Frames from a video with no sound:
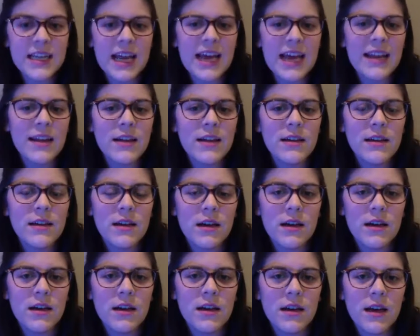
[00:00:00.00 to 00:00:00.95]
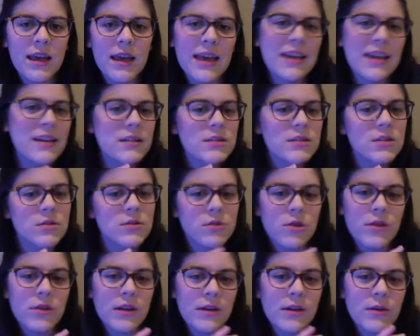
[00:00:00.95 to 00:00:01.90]
I, again, don't
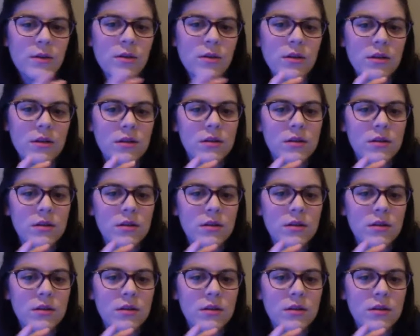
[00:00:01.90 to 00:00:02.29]
know that I would,